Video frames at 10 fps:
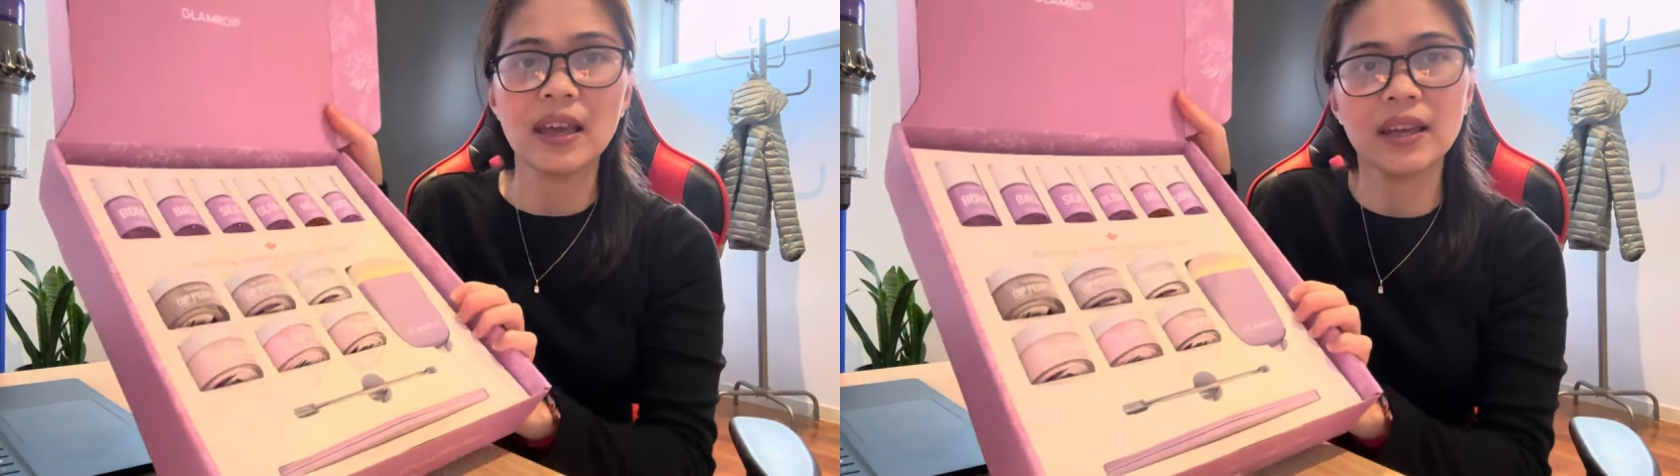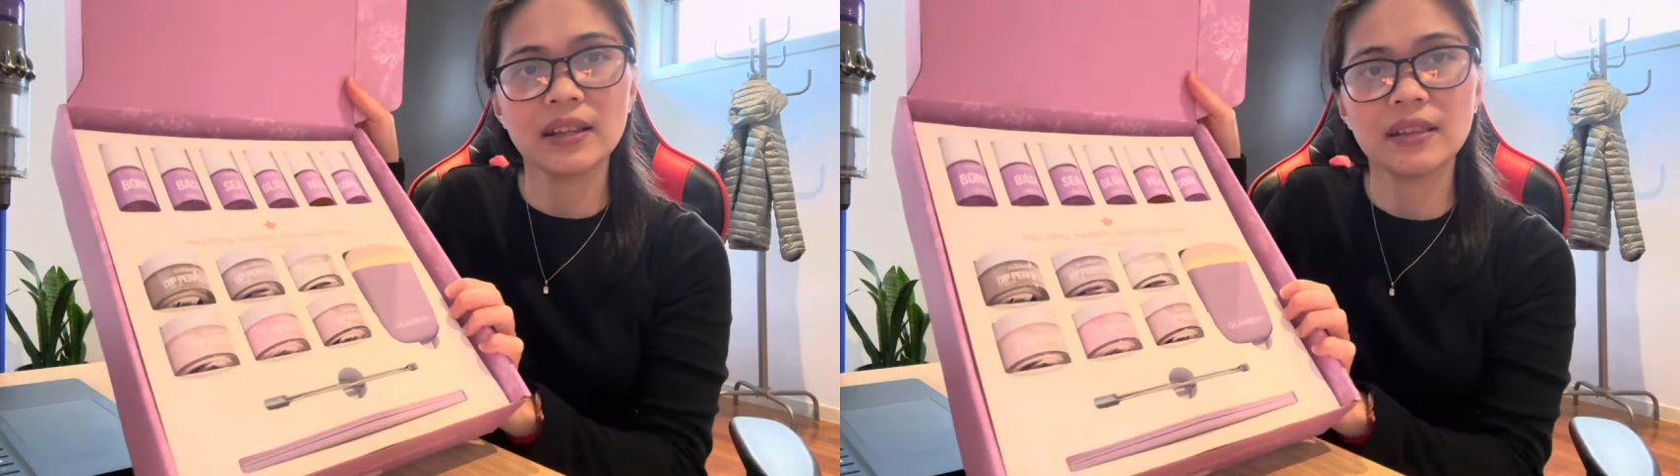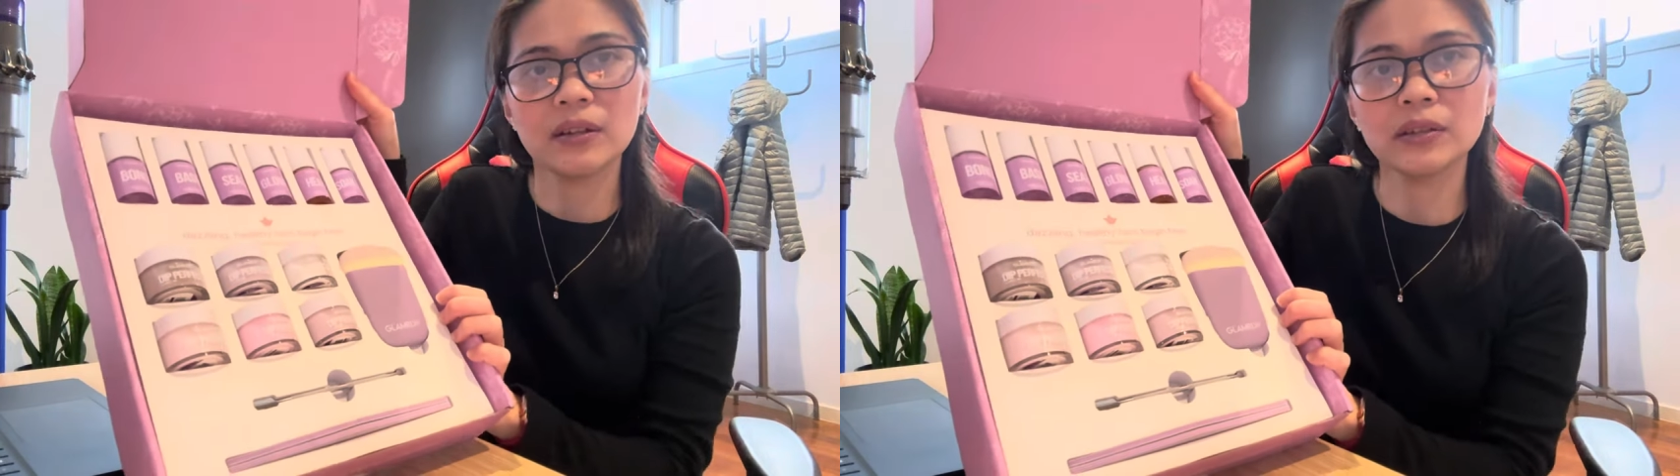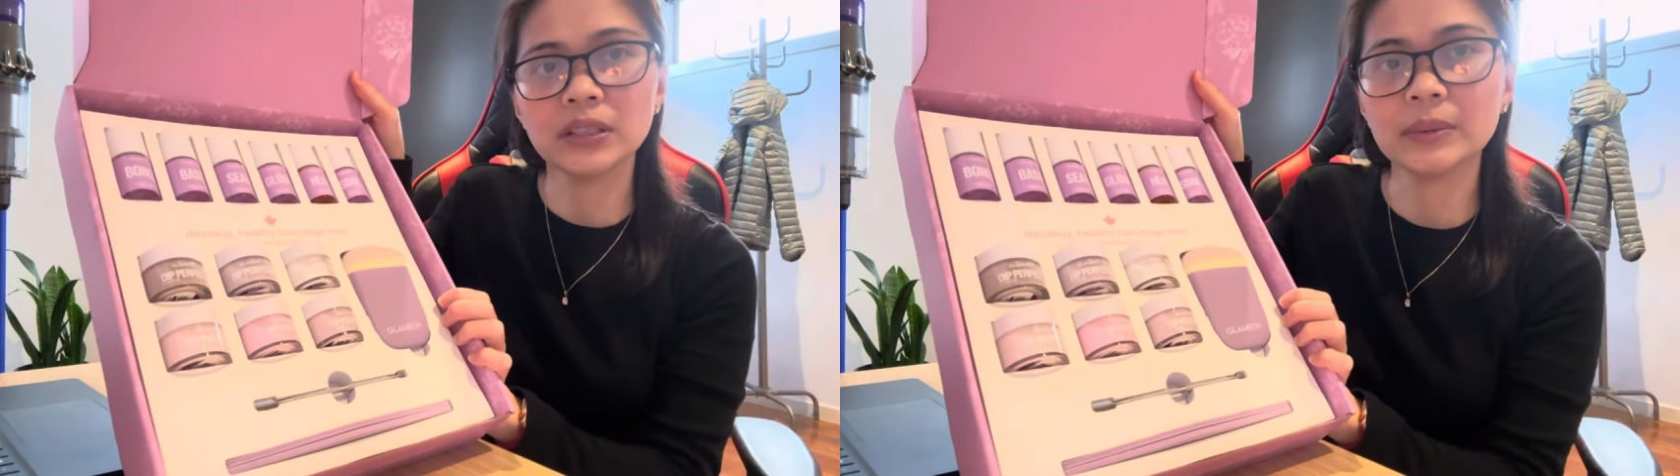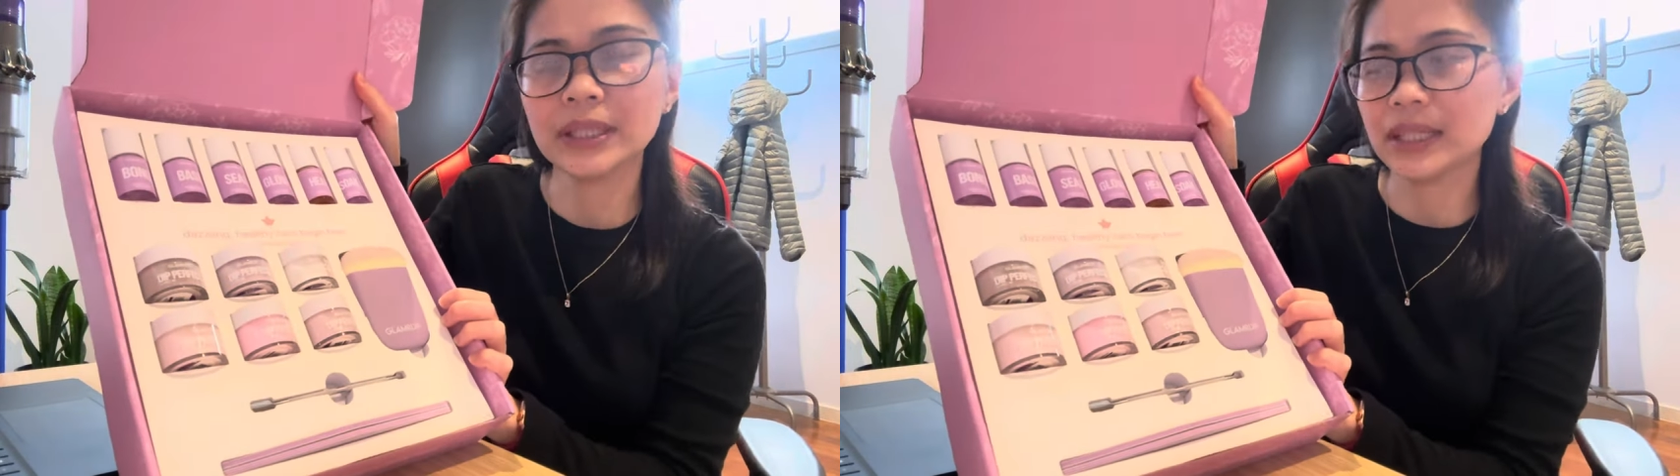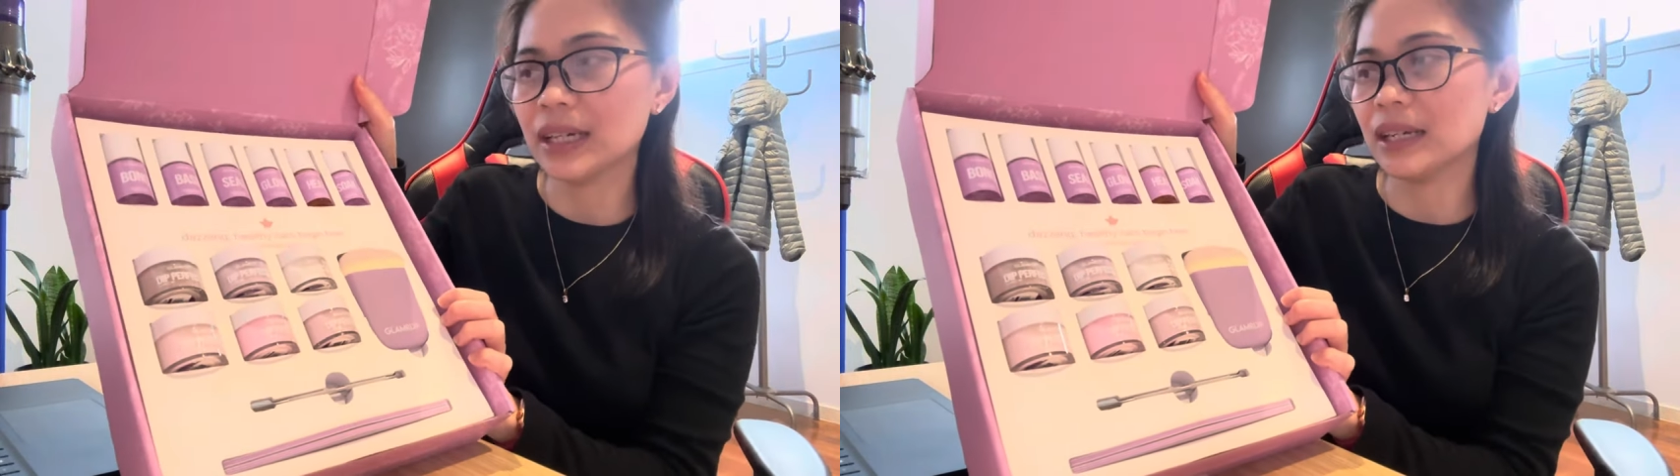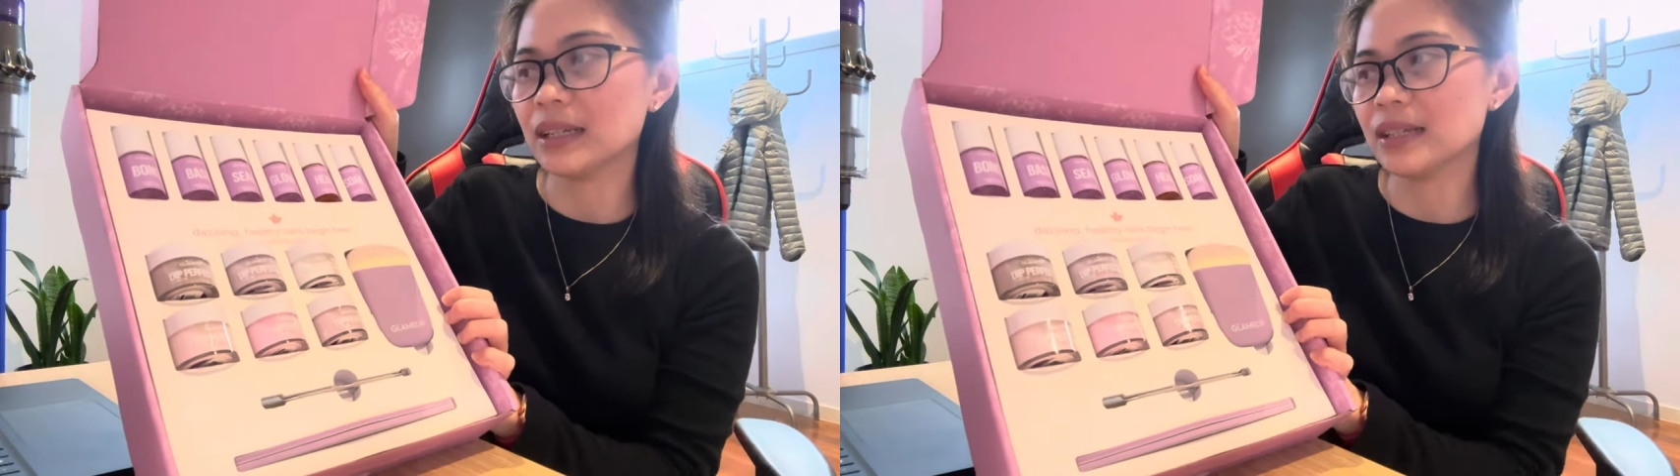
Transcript: And the ultimate kit,